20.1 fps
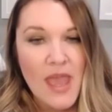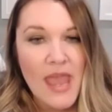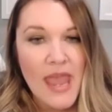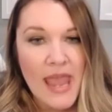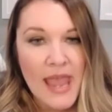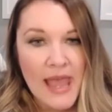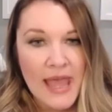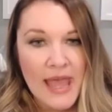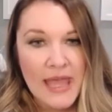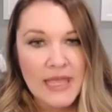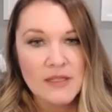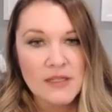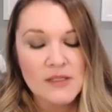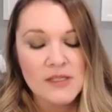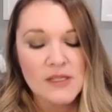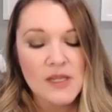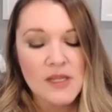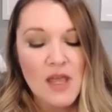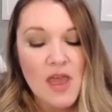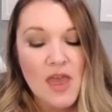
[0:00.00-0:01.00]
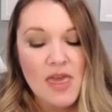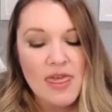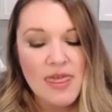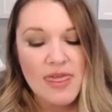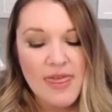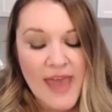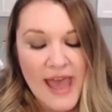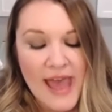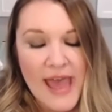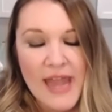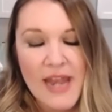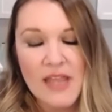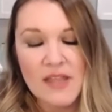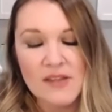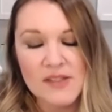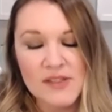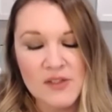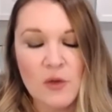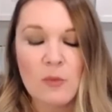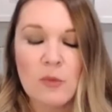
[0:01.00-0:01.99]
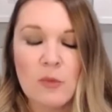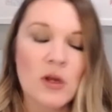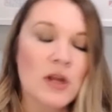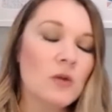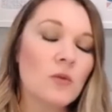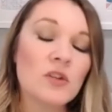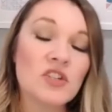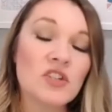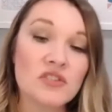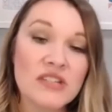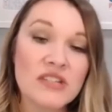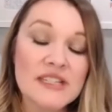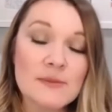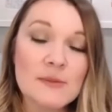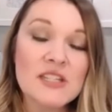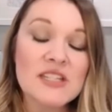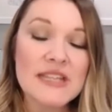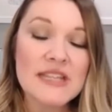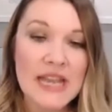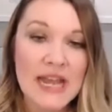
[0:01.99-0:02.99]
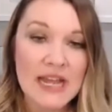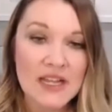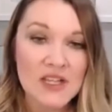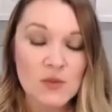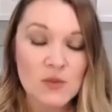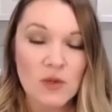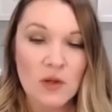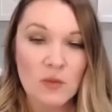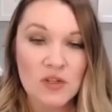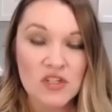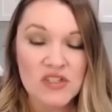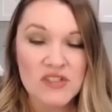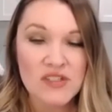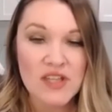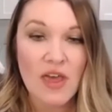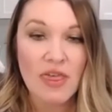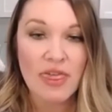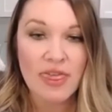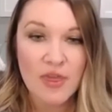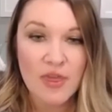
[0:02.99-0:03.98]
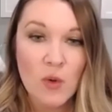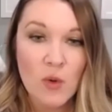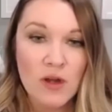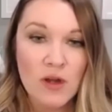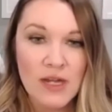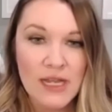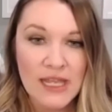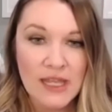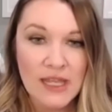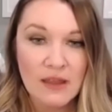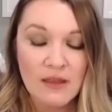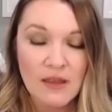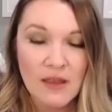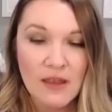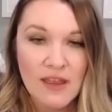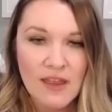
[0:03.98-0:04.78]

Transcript: And that is so important, which leads me to the next one, which is authority.